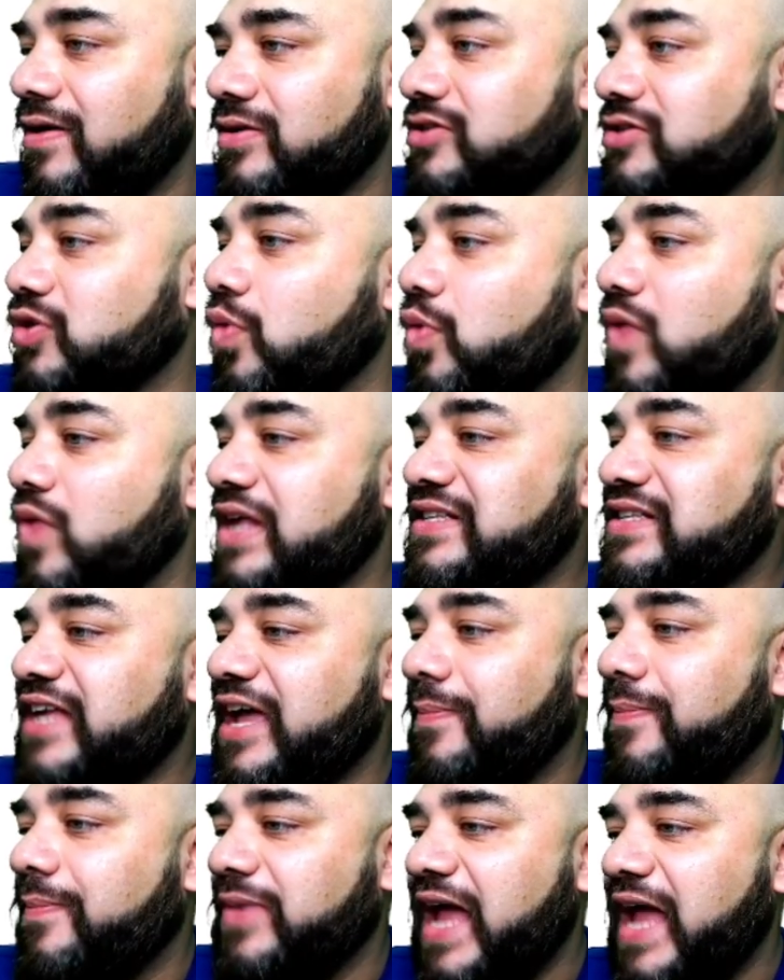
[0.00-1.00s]
So once I
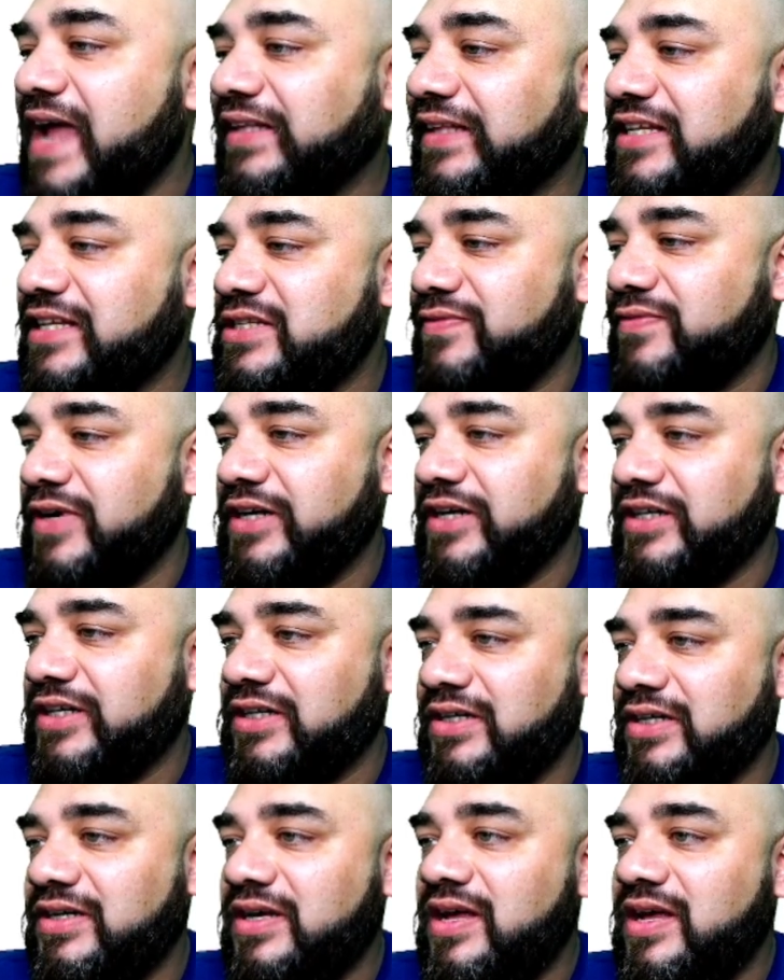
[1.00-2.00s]
apply this filter,
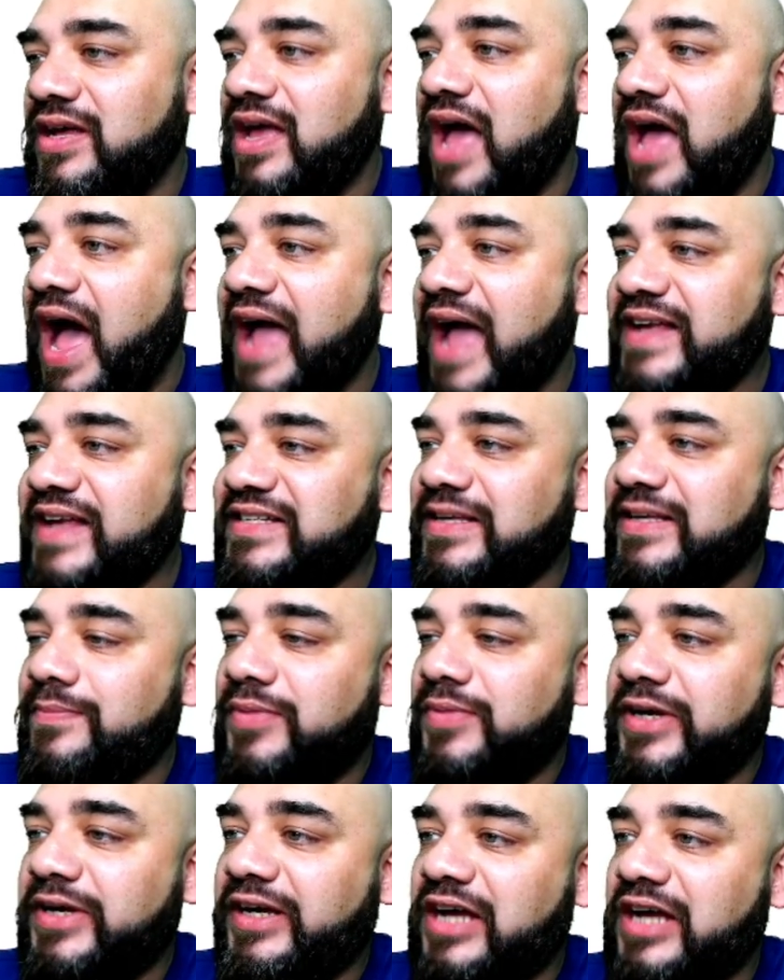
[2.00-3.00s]
I
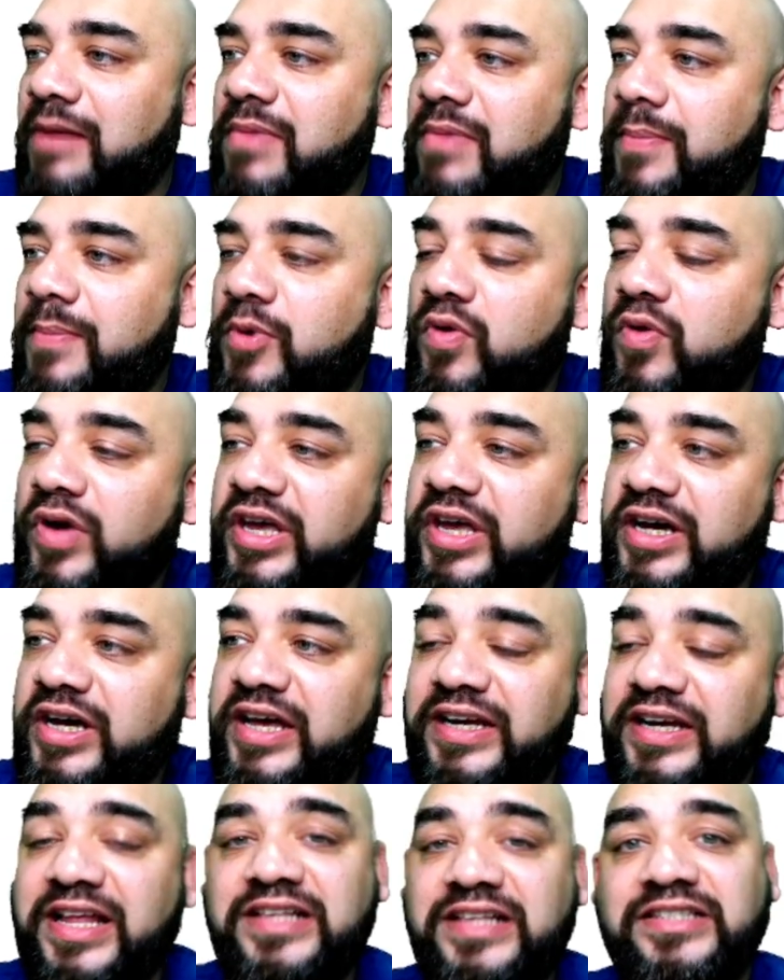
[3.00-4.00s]
simply come up over here and
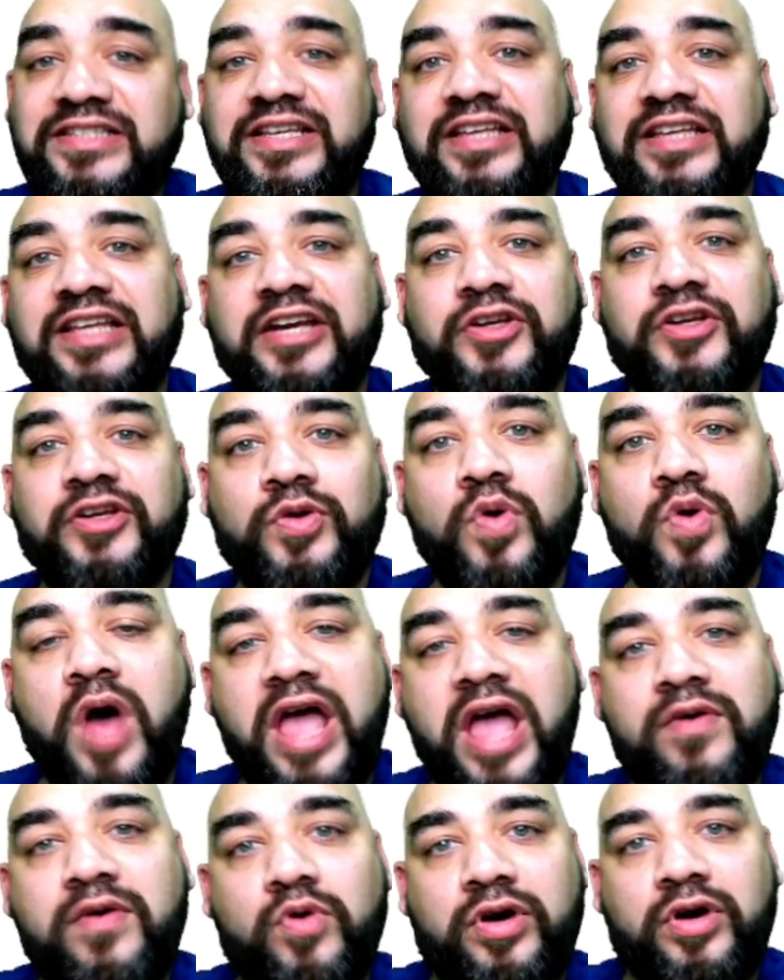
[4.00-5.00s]
let's say that I
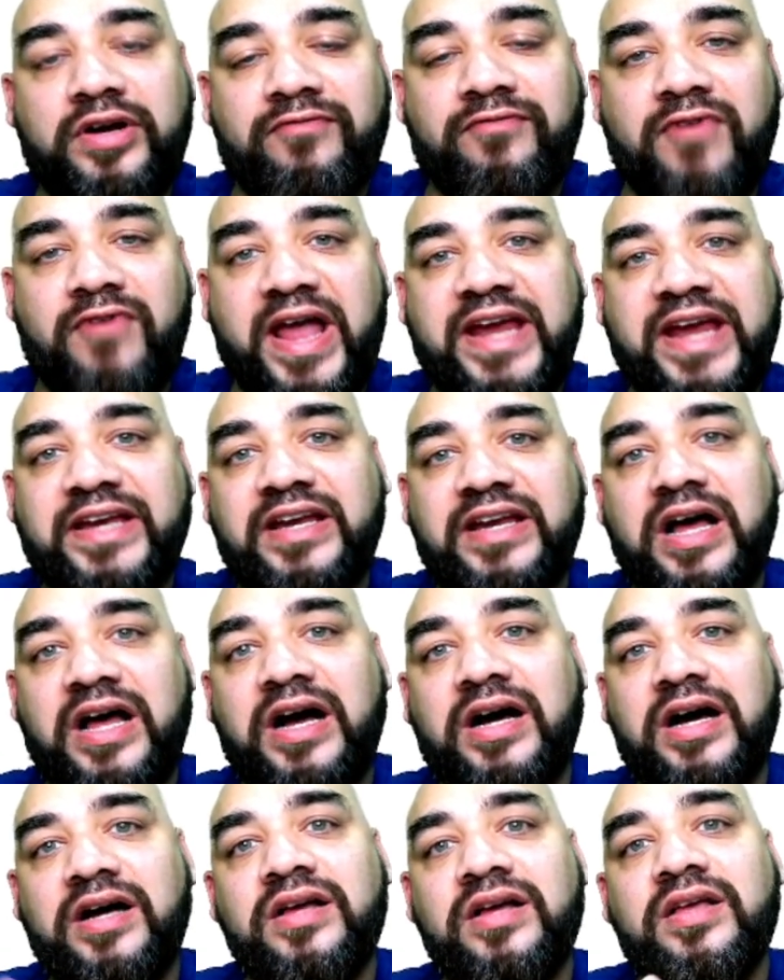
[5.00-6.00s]
want to find
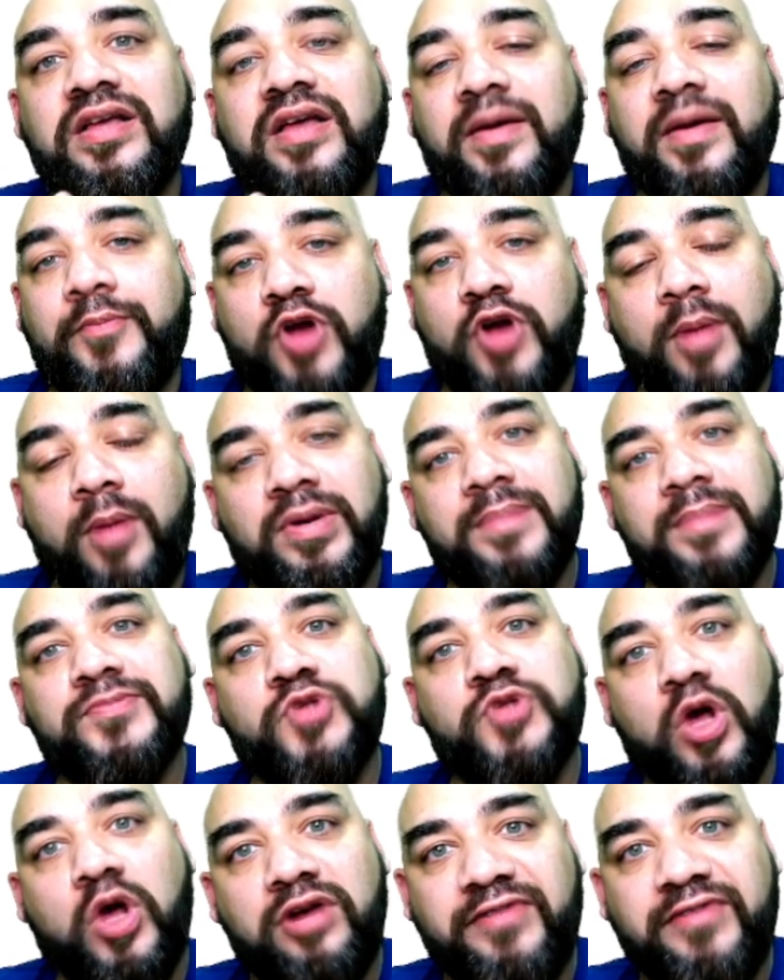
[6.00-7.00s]
a problem
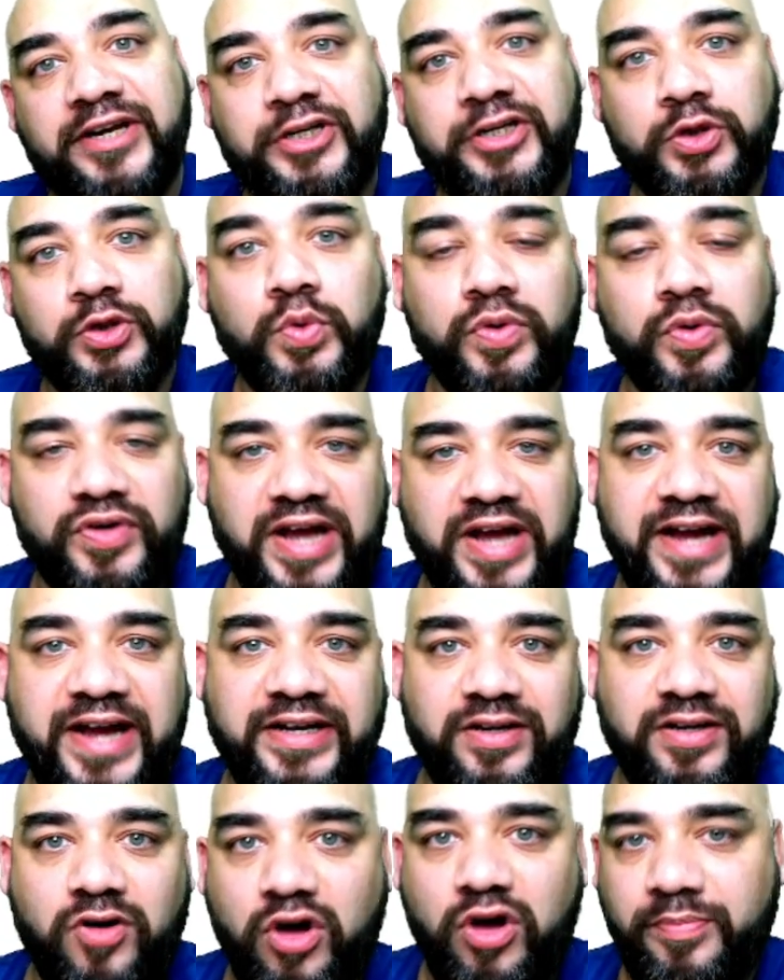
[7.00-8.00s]
solving tool, right?
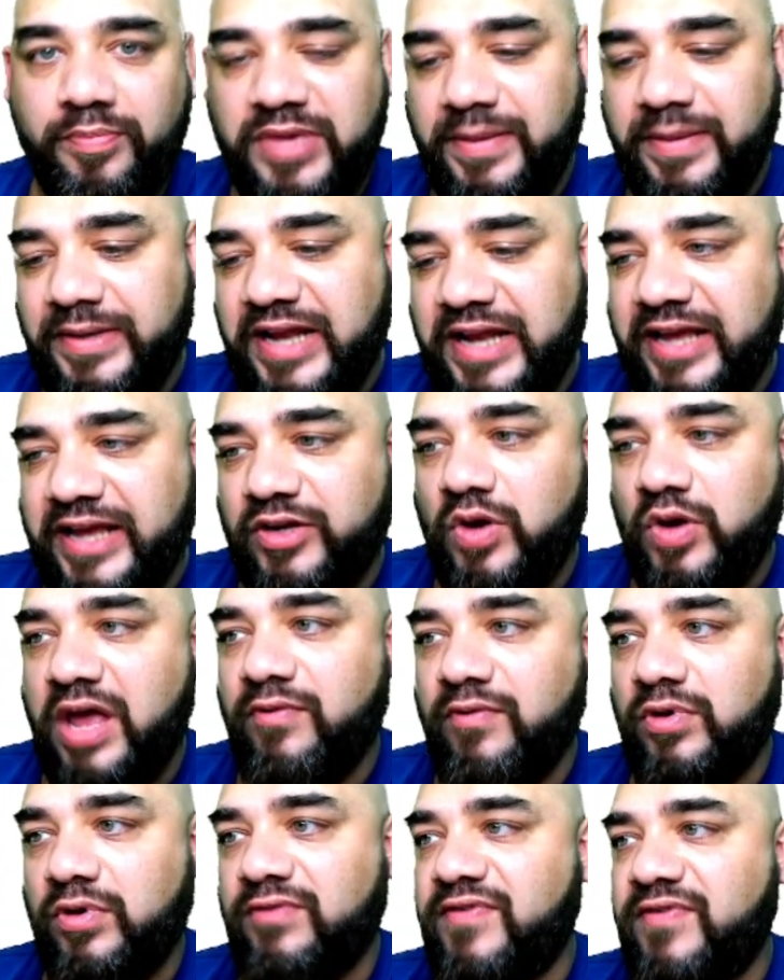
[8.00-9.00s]
Or maybe I
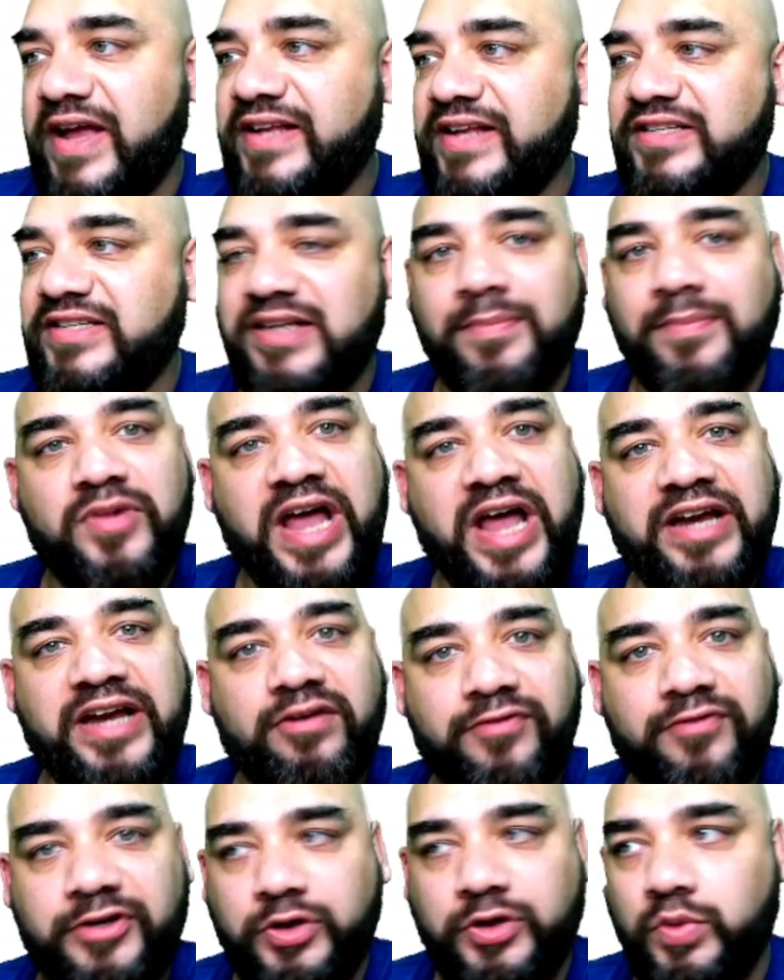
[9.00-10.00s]
want to find some kind of
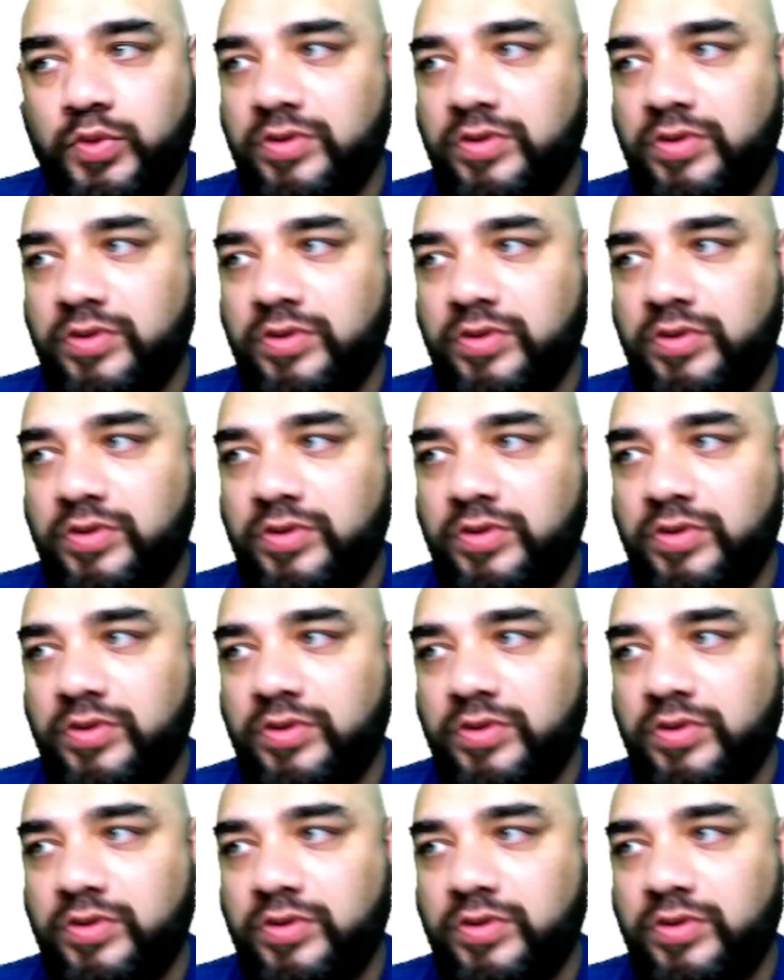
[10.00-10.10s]
a tool.